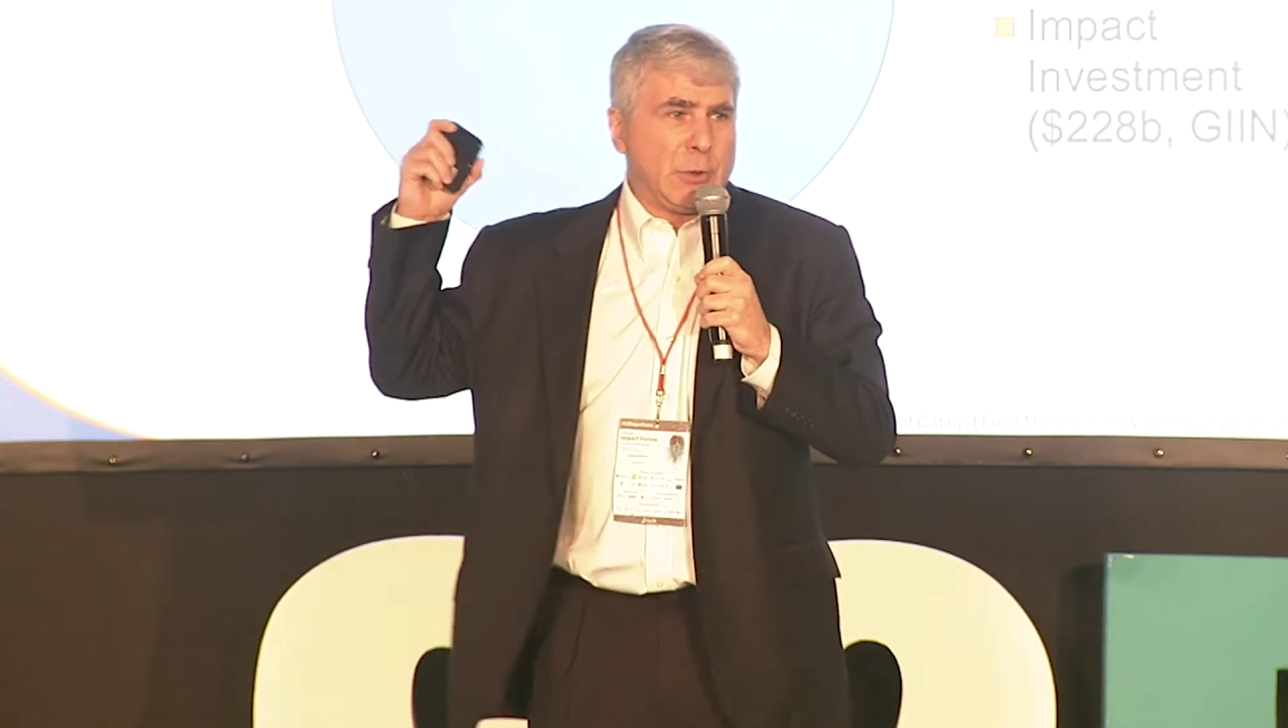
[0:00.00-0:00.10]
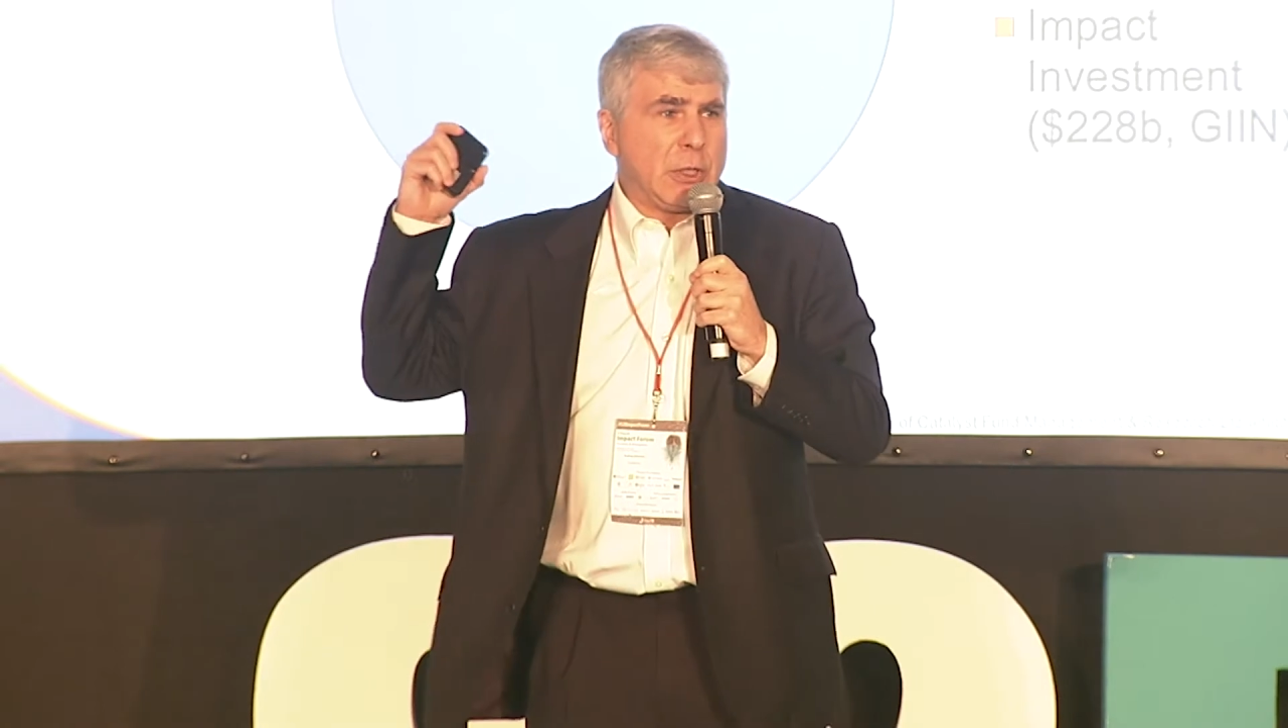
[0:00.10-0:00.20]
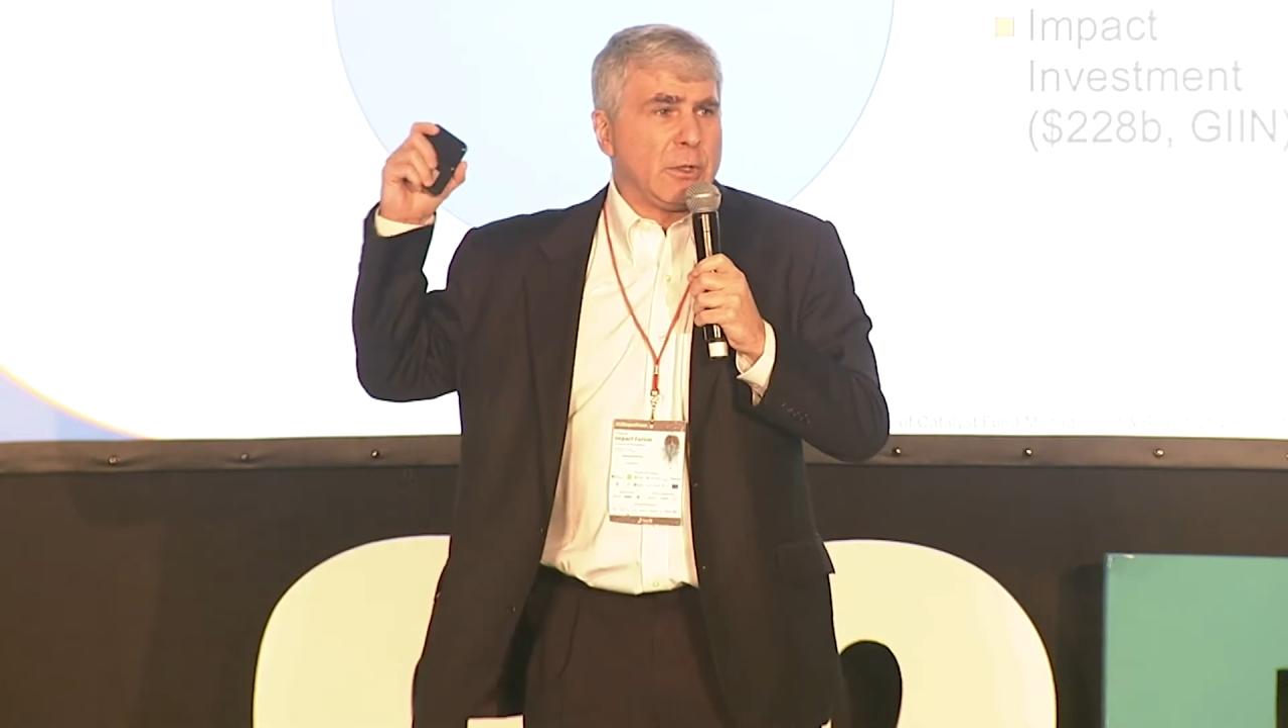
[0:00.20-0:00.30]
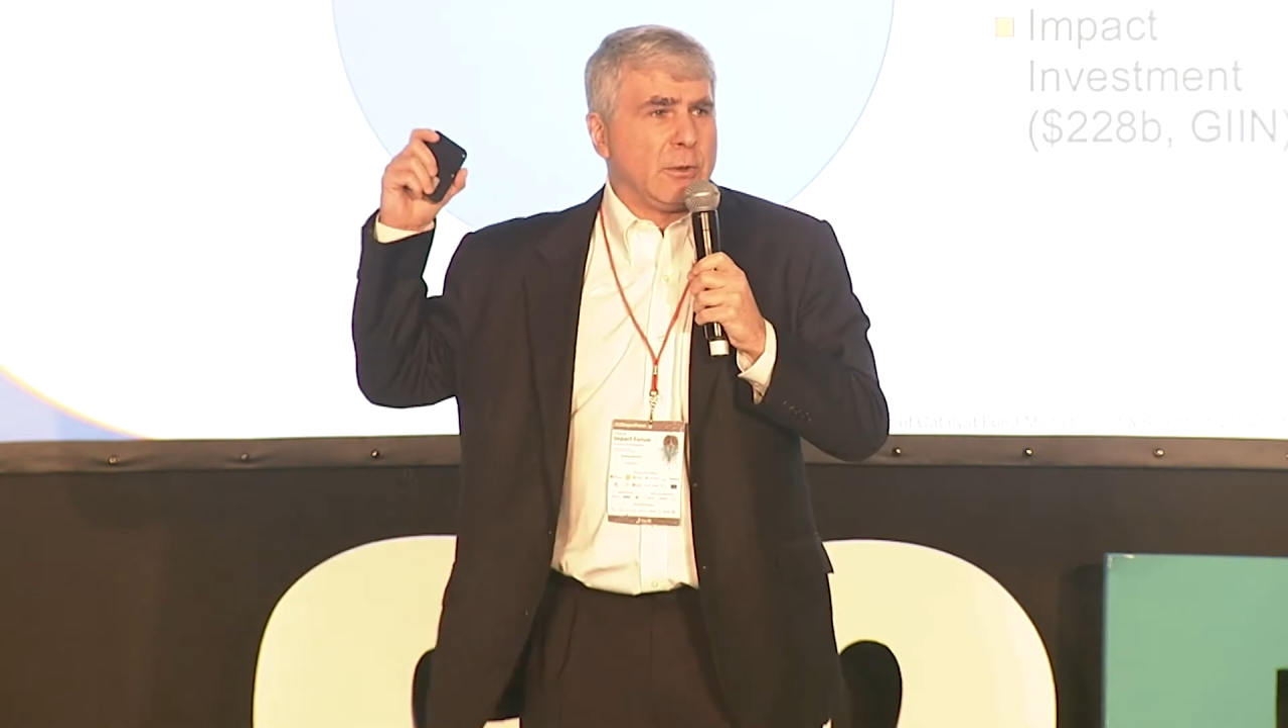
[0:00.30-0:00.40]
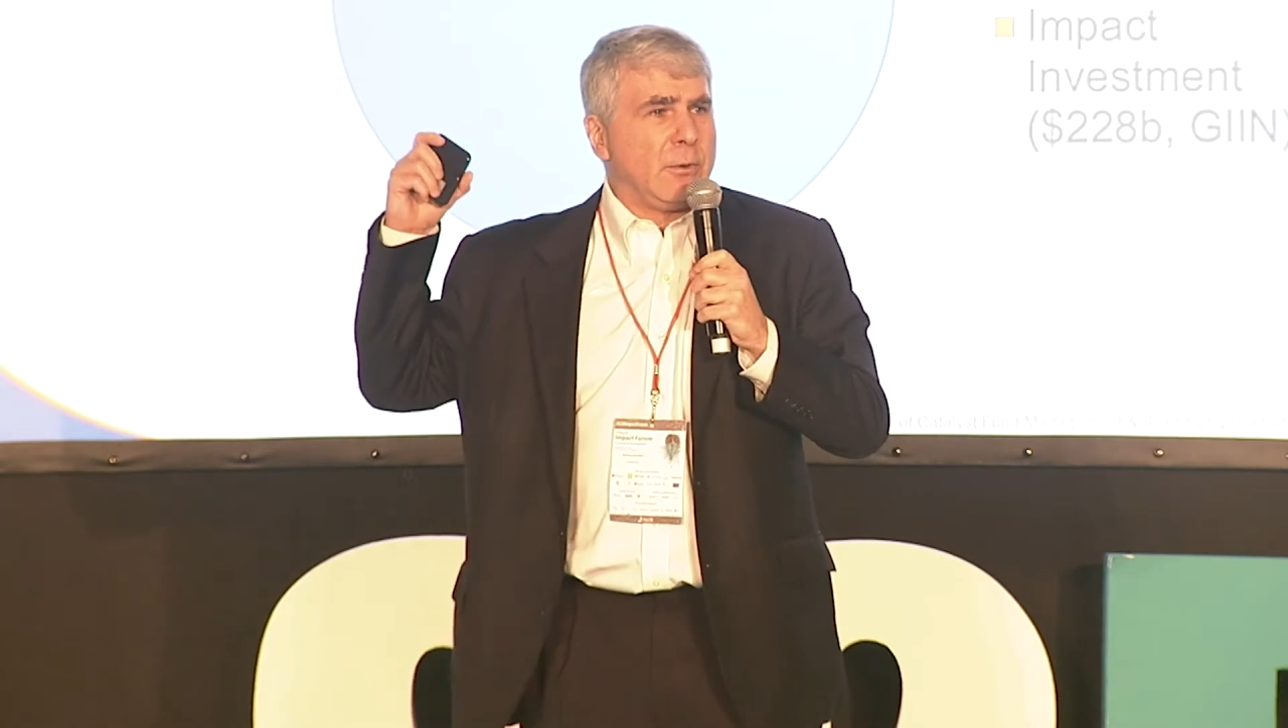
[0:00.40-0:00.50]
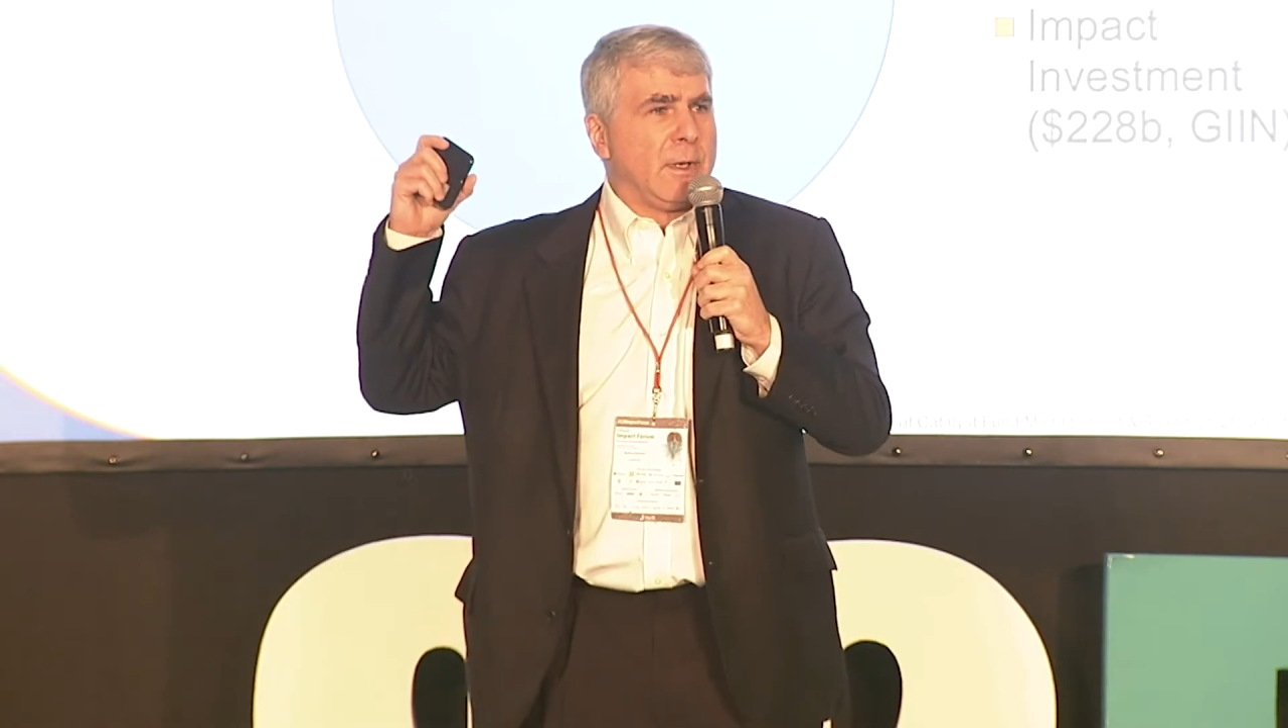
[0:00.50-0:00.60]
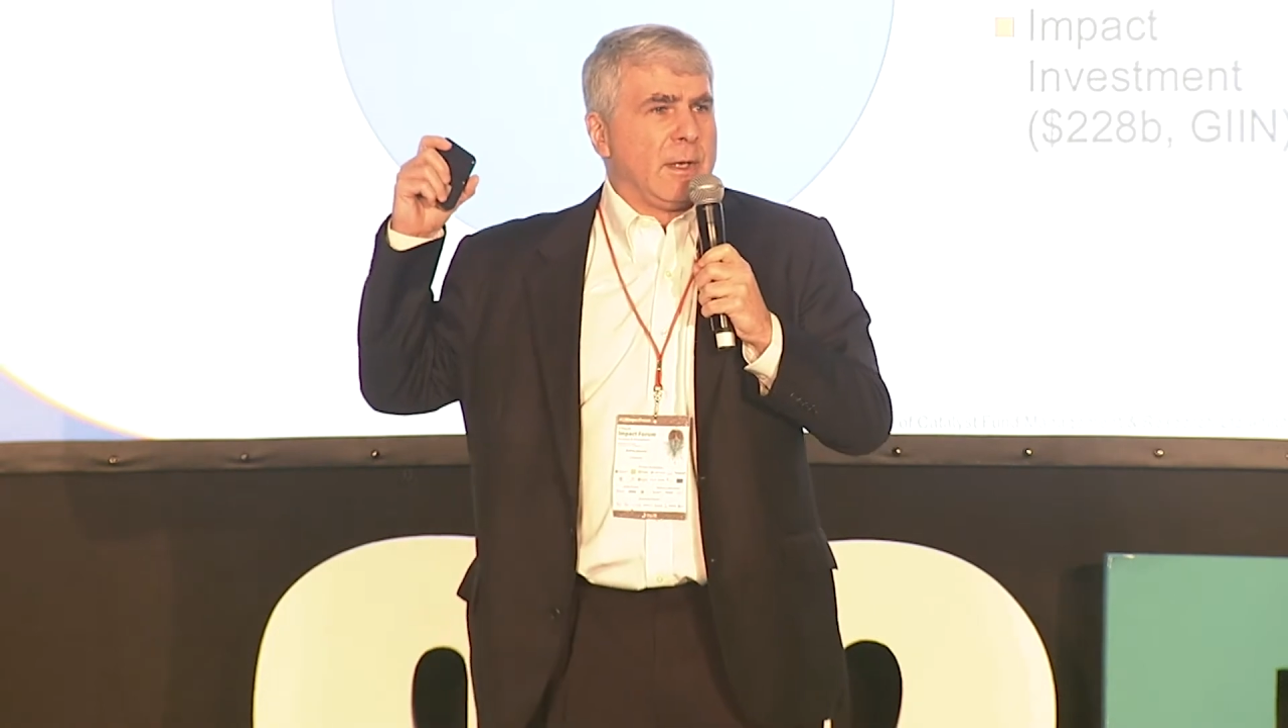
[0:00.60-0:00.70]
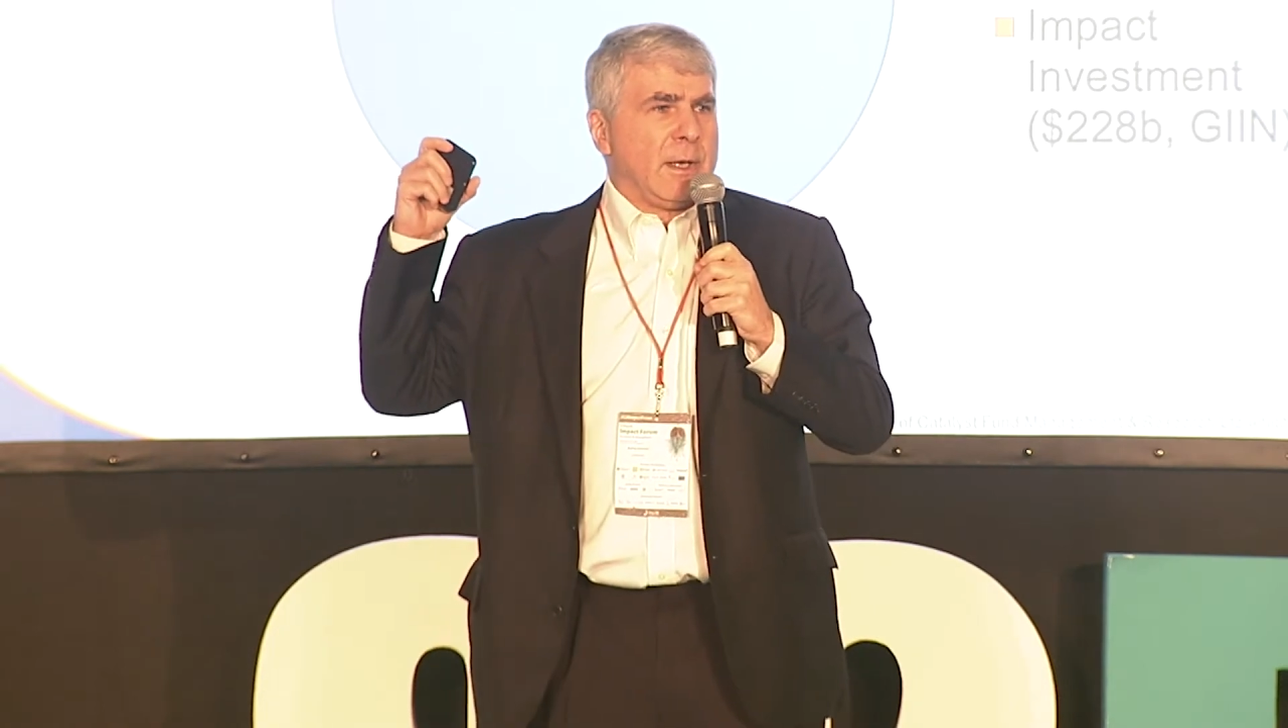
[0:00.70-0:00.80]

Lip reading: blue